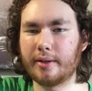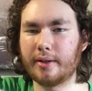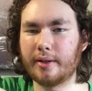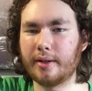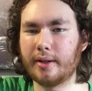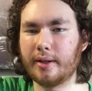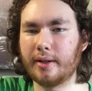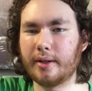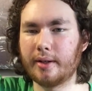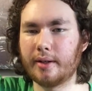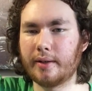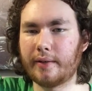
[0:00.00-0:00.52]

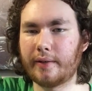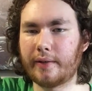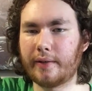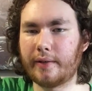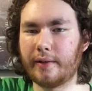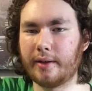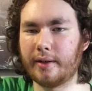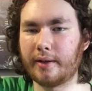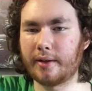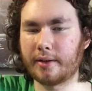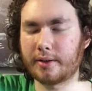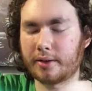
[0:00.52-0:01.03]
Let's
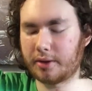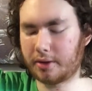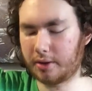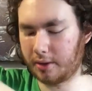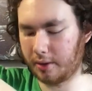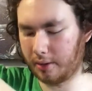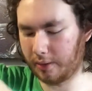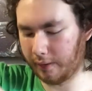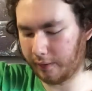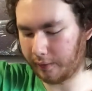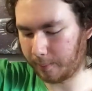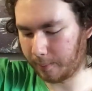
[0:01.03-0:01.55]
see a next
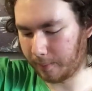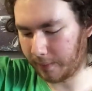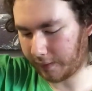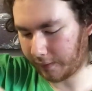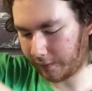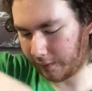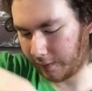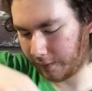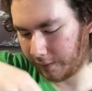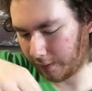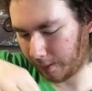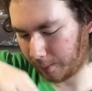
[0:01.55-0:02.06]
show. Let's mix
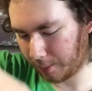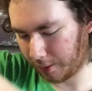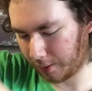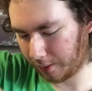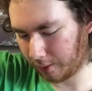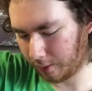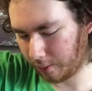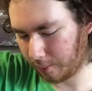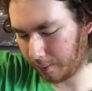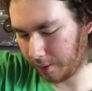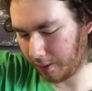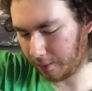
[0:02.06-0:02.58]
these up a
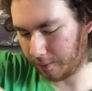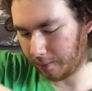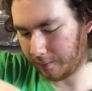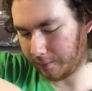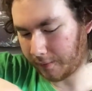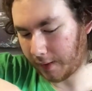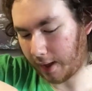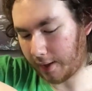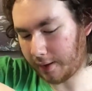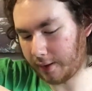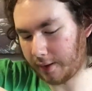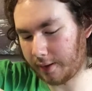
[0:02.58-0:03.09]
little bit. We've
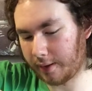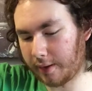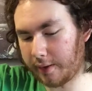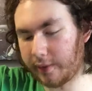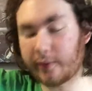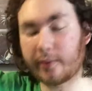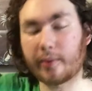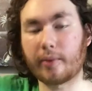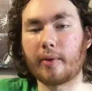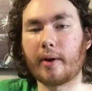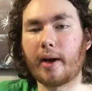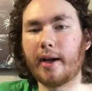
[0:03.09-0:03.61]
gotten a
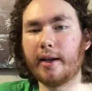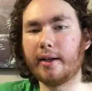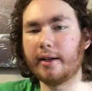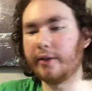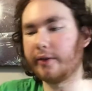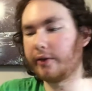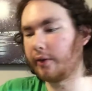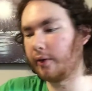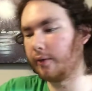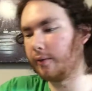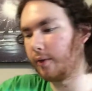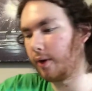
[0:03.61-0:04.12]
nice variety
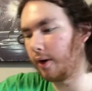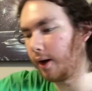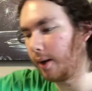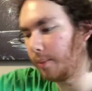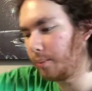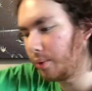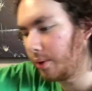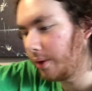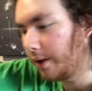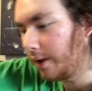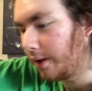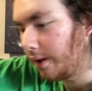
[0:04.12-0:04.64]
so far. I
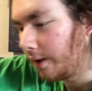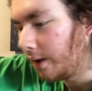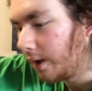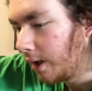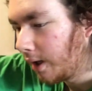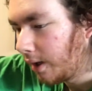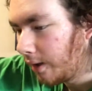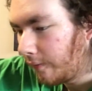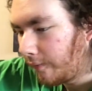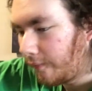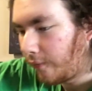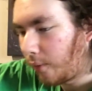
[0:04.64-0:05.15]
put in
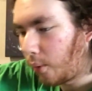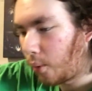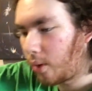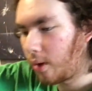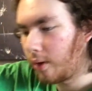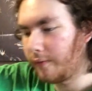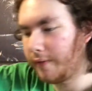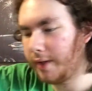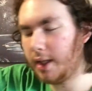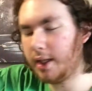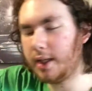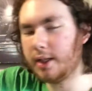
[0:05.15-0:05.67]
4
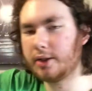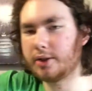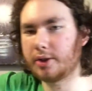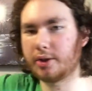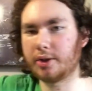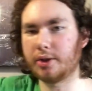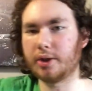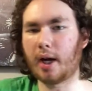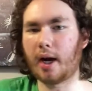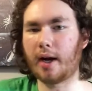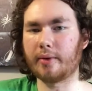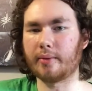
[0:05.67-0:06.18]
of each
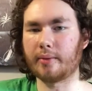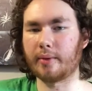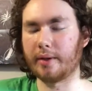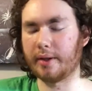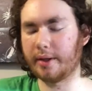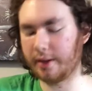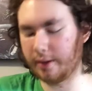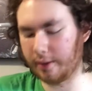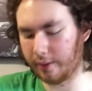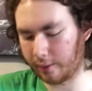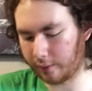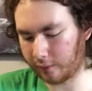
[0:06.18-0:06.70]
genre
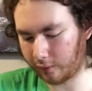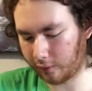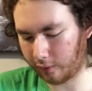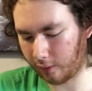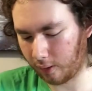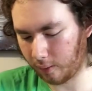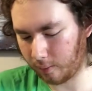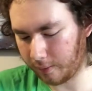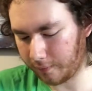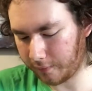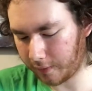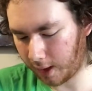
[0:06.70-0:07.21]
here,
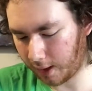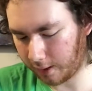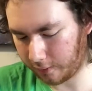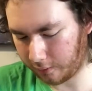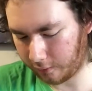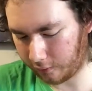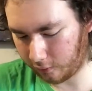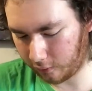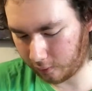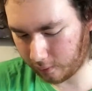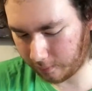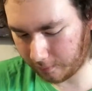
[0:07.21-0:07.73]
so we've gotten
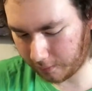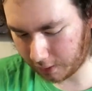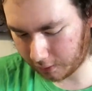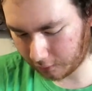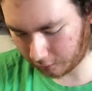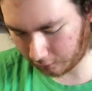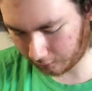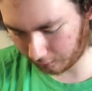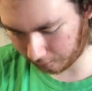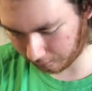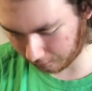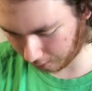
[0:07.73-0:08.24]
2 of each
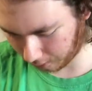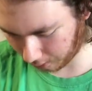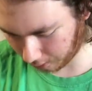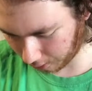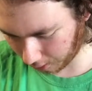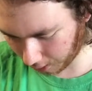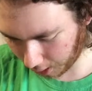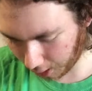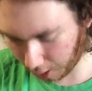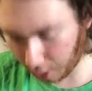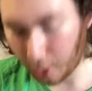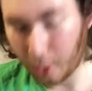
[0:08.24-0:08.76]
so far.
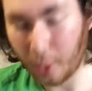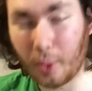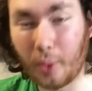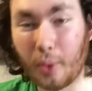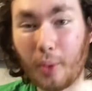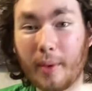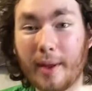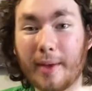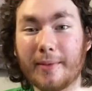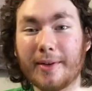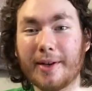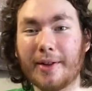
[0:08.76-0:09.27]
Ooh,
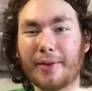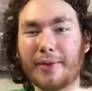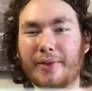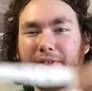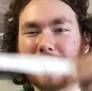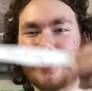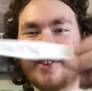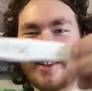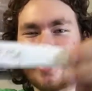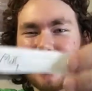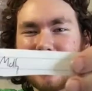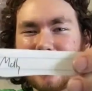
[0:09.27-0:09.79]
we have another
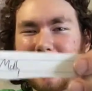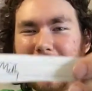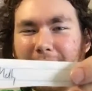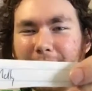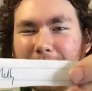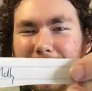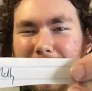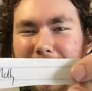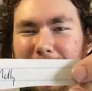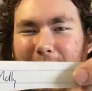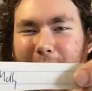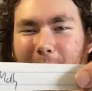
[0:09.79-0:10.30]
sitcom
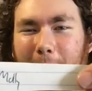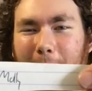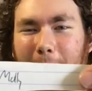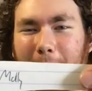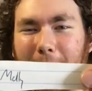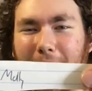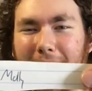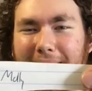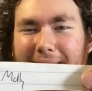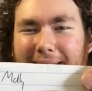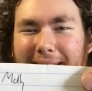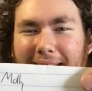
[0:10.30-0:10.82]
here,
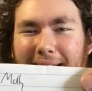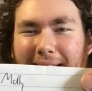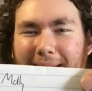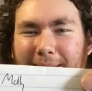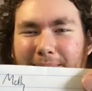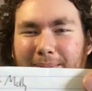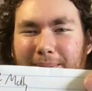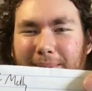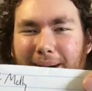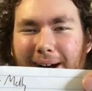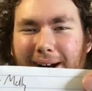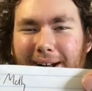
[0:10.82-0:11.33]
Mike
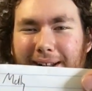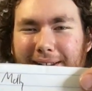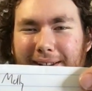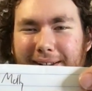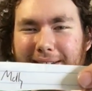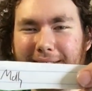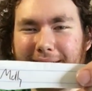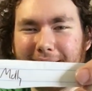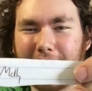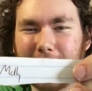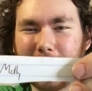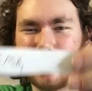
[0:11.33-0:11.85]
and
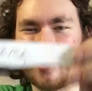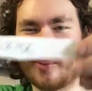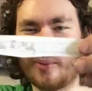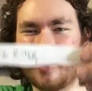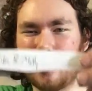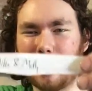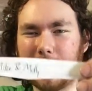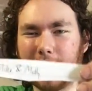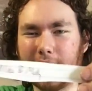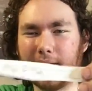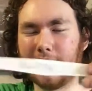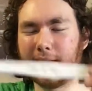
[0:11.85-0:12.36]
Molly, another
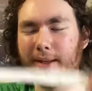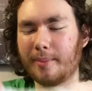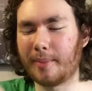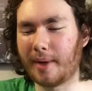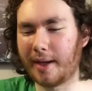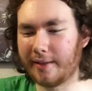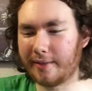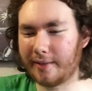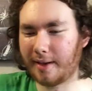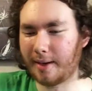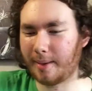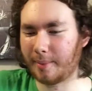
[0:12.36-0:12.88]
one in
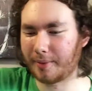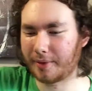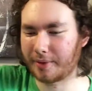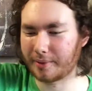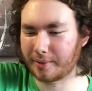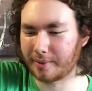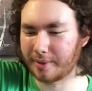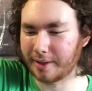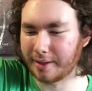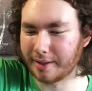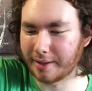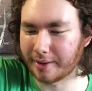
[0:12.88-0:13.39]
my top
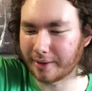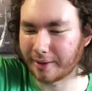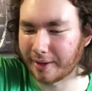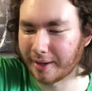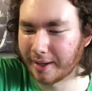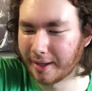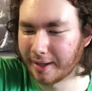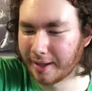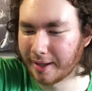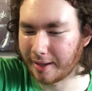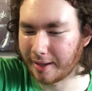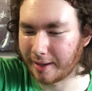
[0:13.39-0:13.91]
3 here.
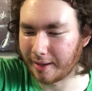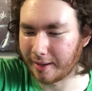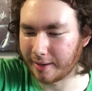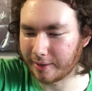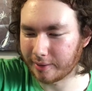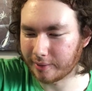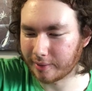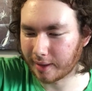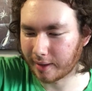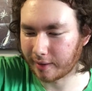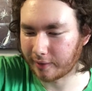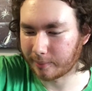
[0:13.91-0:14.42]

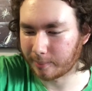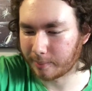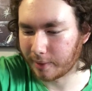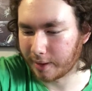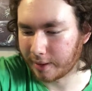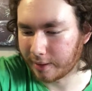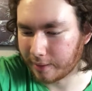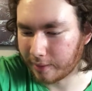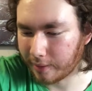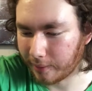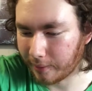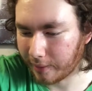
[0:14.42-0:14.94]
You guys
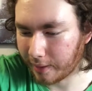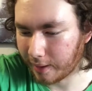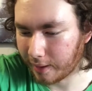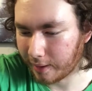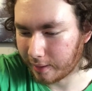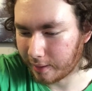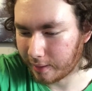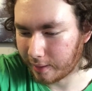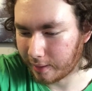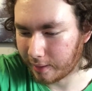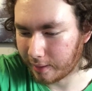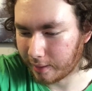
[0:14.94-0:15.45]
might know
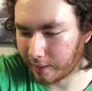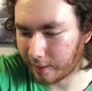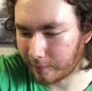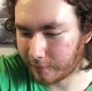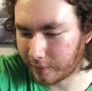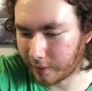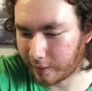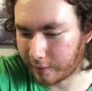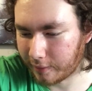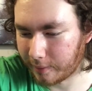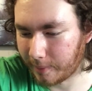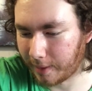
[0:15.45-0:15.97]
that. I've
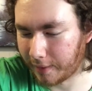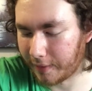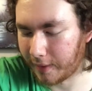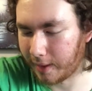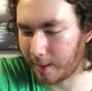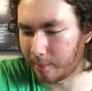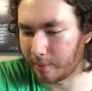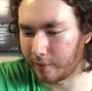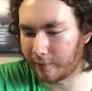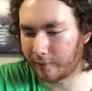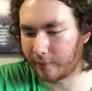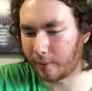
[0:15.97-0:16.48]
talked about
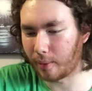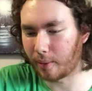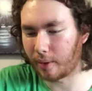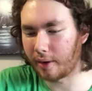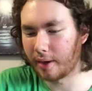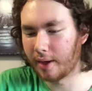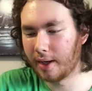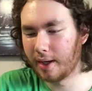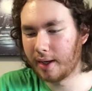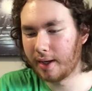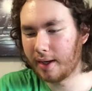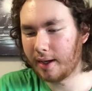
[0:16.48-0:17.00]
that before.
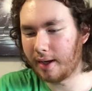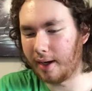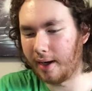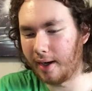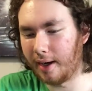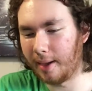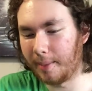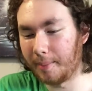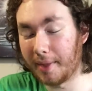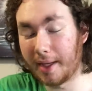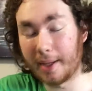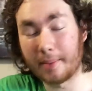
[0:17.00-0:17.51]

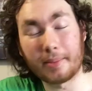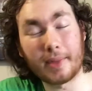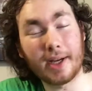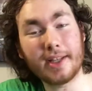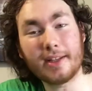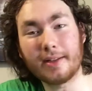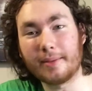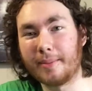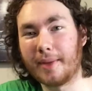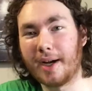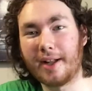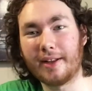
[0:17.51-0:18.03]
Man, Mike
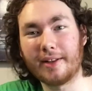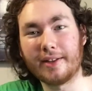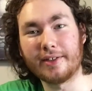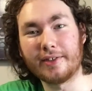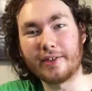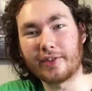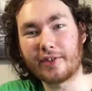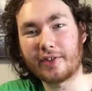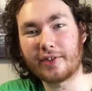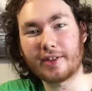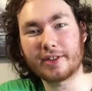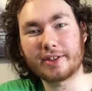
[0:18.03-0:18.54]
and Molly,
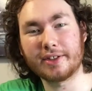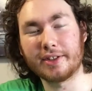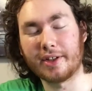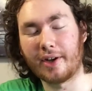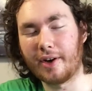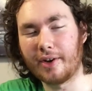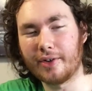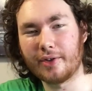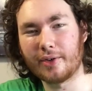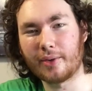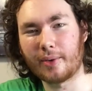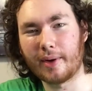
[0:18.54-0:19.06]
just such an
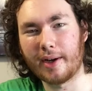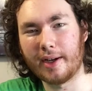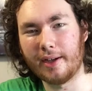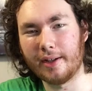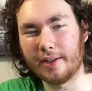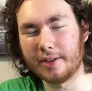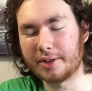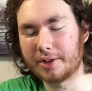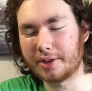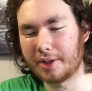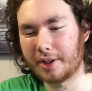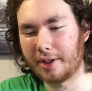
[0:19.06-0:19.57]

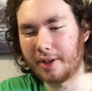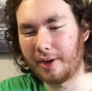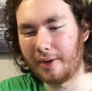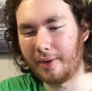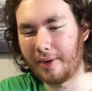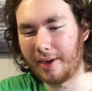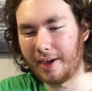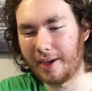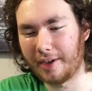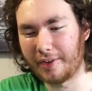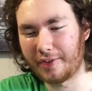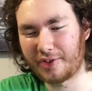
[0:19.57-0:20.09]
underrated
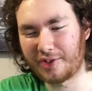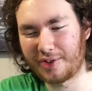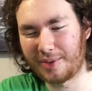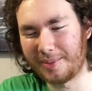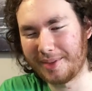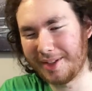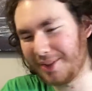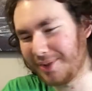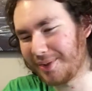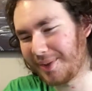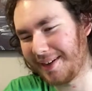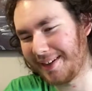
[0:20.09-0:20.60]
show. So
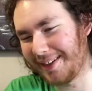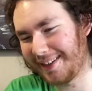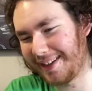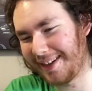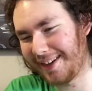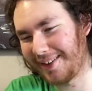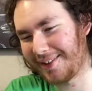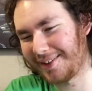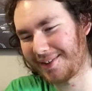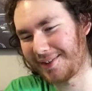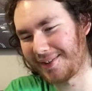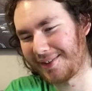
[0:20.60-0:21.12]
many great
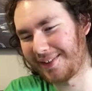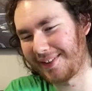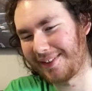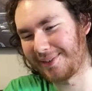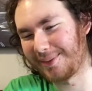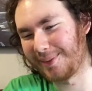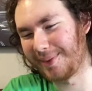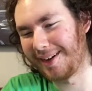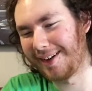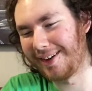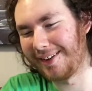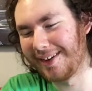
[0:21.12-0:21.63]
characters as
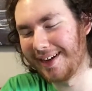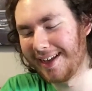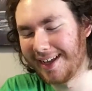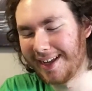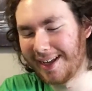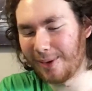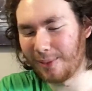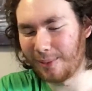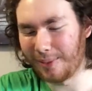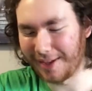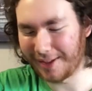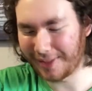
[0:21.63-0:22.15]
well,
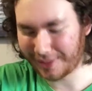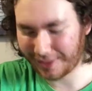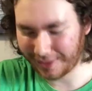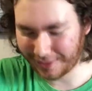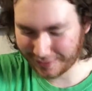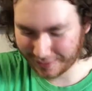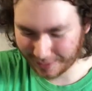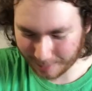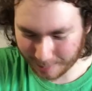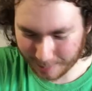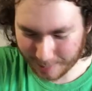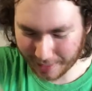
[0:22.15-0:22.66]
with
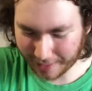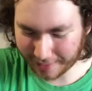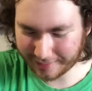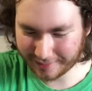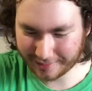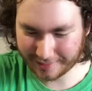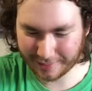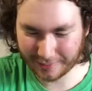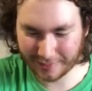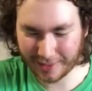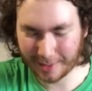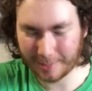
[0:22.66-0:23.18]
the
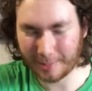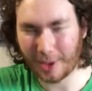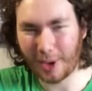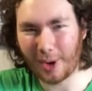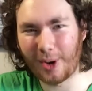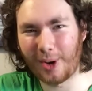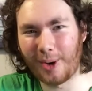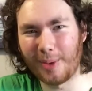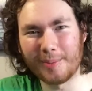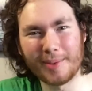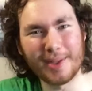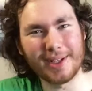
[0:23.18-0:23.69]
best of them
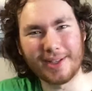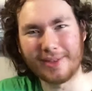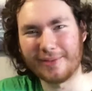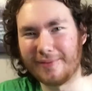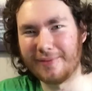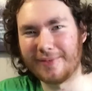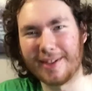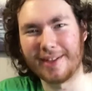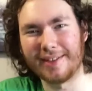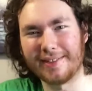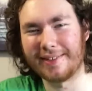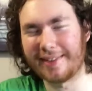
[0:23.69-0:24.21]
all being
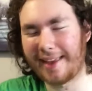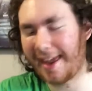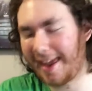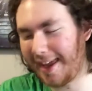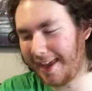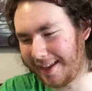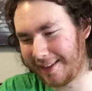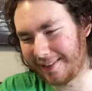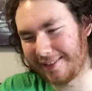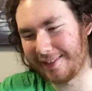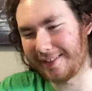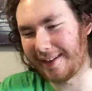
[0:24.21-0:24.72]
Vince,
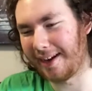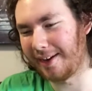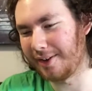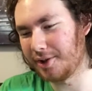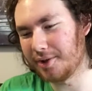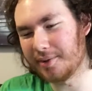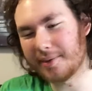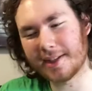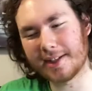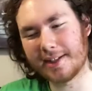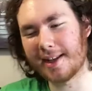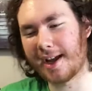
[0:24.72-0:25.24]
hands down.
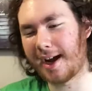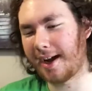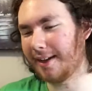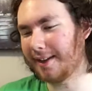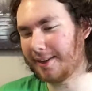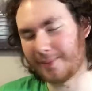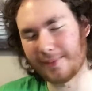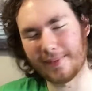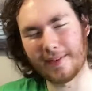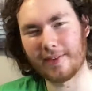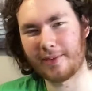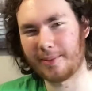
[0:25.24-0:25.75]
You cannot
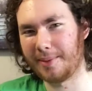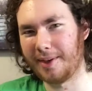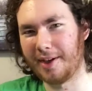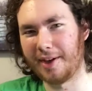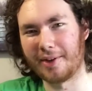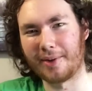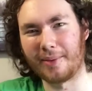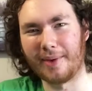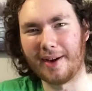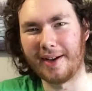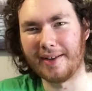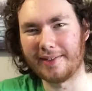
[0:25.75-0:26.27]
convince me
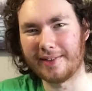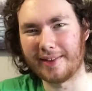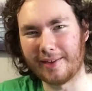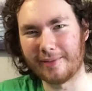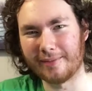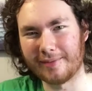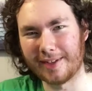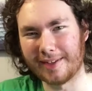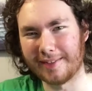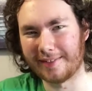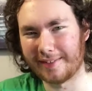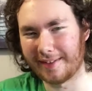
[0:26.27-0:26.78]
otherwise that
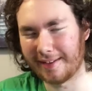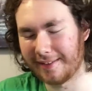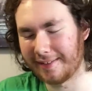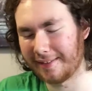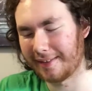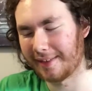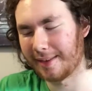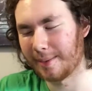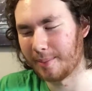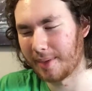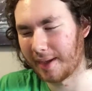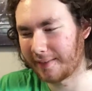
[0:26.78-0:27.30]
Vince
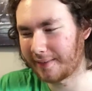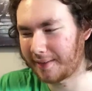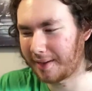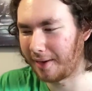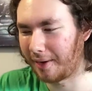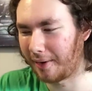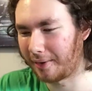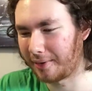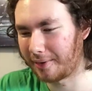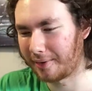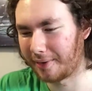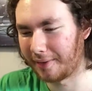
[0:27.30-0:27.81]
isn't the best
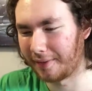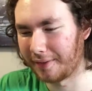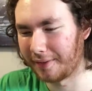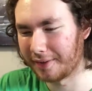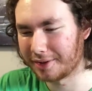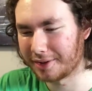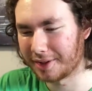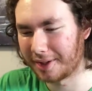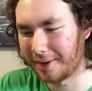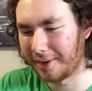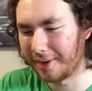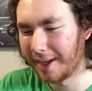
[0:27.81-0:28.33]
character on the
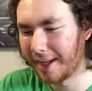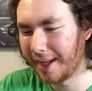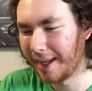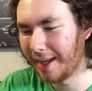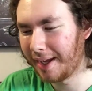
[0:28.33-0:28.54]
show.